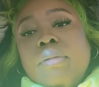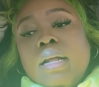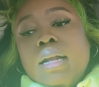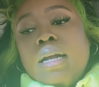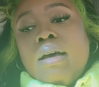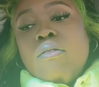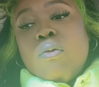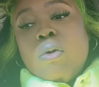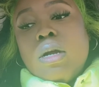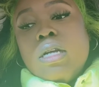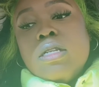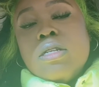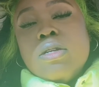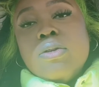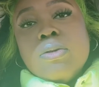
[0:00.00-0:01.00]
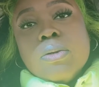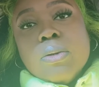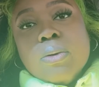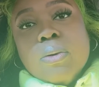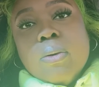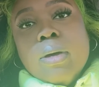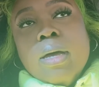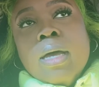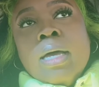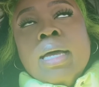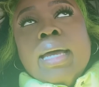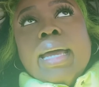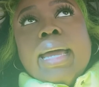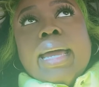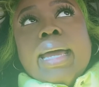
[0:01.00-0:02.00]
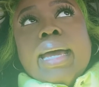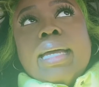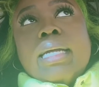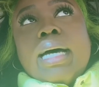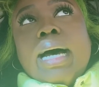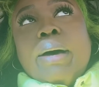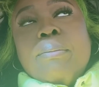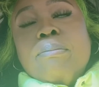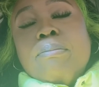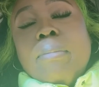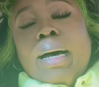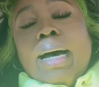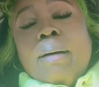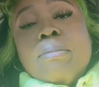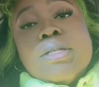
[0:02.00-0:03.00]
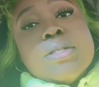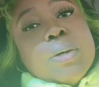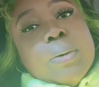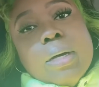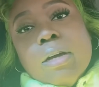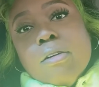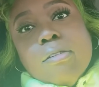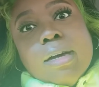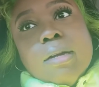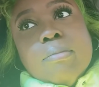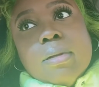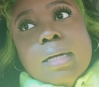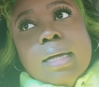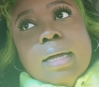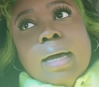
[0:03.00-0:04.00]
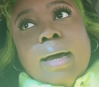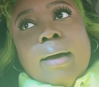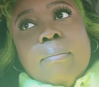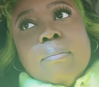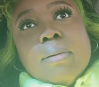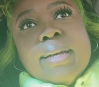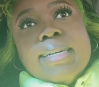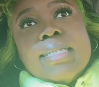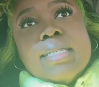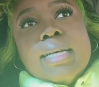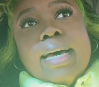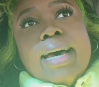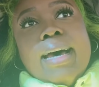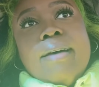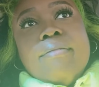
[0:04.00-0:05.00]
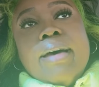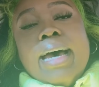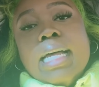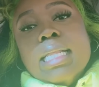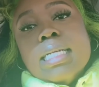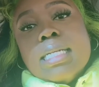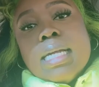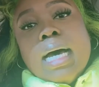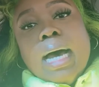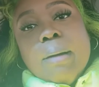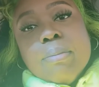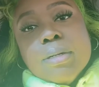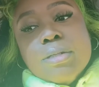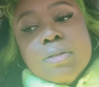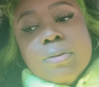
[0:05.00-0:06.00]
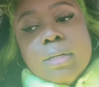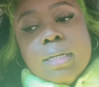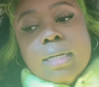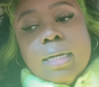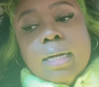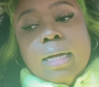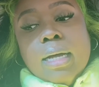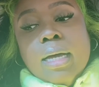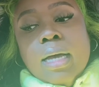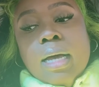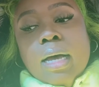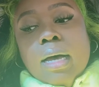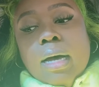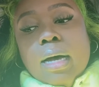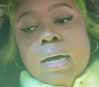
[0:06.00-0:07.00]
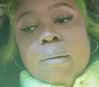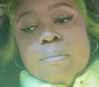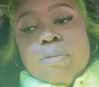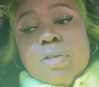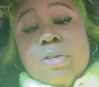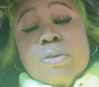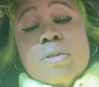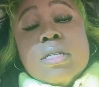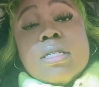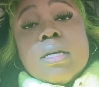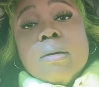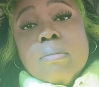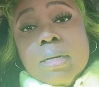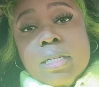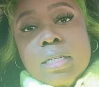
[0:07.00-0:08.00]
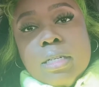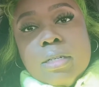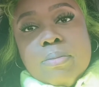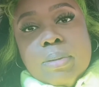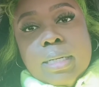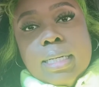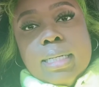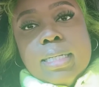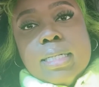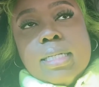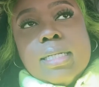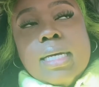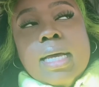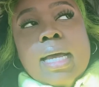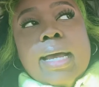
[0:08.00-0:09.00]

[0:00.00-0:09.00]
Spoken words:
that I've wanted to do. And I'm so incredibly blessed to have had this opportunity to do this commissioned piece.